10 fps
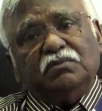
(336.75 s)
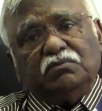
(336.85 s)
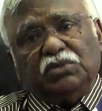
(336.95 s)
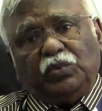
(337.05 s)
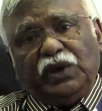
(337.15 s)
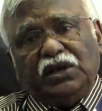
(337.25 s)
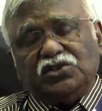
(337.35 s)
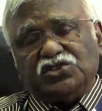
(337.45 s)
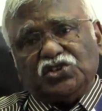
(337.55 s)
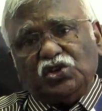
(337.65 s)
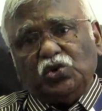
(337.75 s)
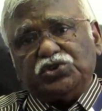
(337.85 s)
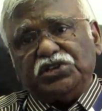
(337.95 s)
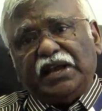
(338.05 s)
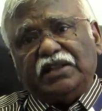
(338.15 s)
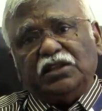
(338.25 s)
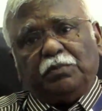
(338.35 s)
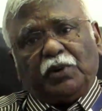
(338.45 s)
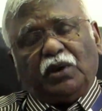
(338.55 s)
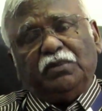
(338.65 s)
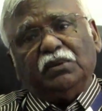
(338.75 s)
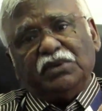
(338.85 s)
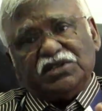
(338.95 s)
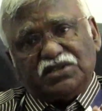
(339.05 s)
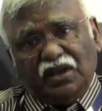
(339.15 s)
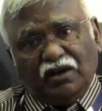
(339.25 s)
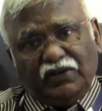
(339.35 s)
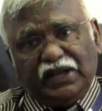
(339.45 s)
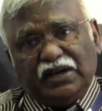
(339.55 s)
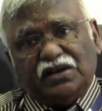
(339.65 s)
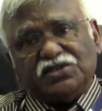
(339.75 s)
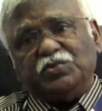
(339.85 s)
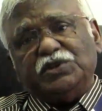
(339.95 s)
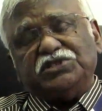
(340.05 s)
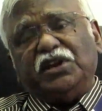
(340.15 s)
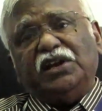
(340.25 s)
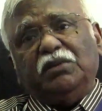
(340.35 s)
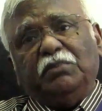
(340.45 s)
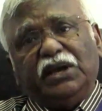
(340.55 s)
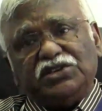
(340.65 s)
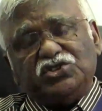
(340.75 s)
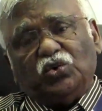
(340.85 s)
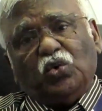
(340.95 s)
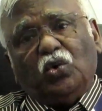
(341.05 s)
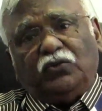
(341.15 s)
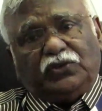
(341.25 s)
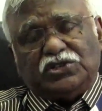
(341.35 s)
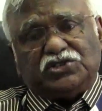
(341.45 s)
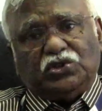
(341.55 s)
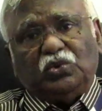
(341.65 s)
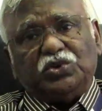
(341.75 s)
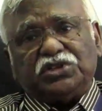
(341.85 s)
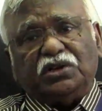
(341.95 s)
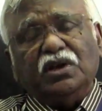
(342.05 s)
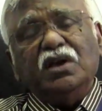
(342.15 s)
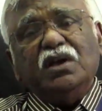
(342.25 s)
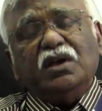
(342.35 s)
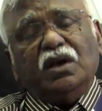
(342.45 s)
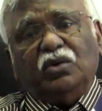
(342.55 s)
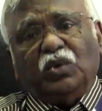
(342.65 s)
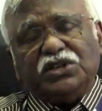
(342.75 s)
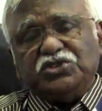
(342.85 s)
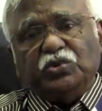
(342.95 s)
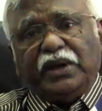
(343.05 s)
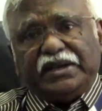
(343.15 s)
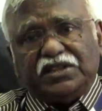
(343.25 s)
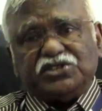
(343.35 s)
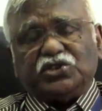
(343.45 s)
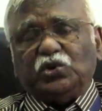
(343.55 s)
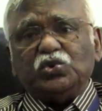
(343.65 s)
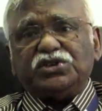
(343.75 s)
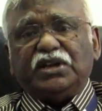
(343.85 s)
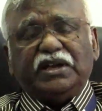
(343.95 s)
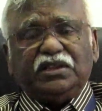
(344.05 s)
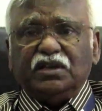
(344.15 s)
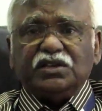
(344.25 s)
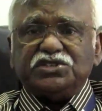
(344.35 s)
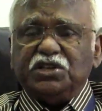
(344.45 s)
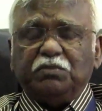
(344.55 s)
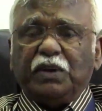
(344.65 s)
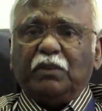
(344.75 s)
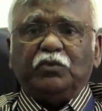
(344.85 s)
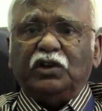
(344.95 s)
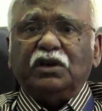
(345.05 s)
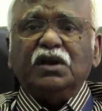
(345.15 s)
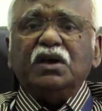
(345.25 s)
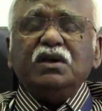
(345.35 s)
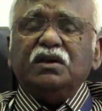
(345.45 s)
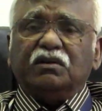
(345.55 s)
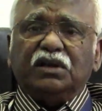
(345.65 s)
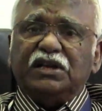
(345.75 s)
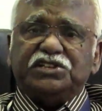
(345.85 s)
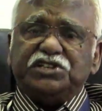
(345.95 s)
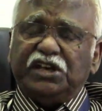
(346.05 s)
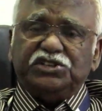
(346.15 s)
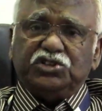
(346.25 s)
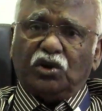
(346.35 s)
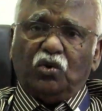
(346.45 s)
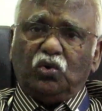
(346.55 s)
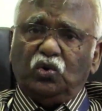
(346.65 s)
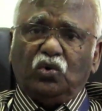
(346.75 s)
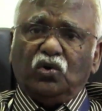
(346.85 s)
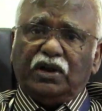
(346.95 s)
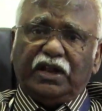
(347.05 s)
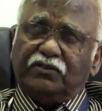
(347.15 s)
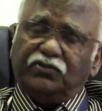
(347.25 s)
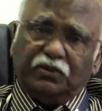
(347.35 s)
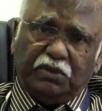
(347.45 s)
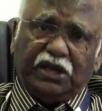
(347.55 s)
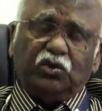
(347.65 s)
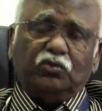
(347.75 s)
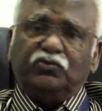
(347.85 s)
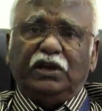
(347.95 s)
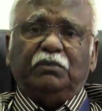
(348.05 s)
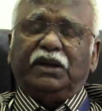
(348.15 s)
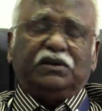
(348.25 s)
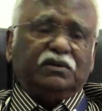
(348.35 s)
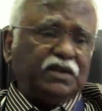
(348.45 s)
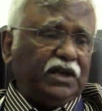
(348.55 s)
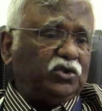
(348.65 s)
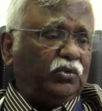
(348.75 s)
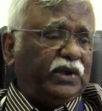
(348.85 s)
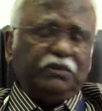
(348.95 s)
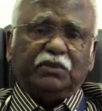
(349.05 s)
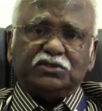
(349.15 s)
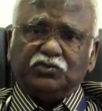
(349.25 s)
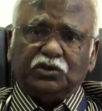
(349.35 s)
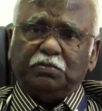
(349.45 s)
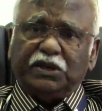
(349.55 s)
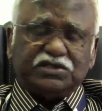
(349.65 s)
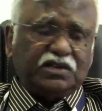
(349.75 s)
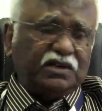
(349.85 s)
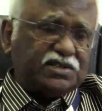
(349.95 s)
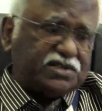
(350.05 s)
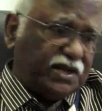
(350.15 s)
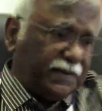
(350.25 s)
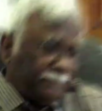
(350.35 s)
Between the solution and the problem is the awareness which really makes you go for the solution. And once you get the solution, I think a CPAP will really change your outlook on life and make you feel better. Thank you very much for the patient listening.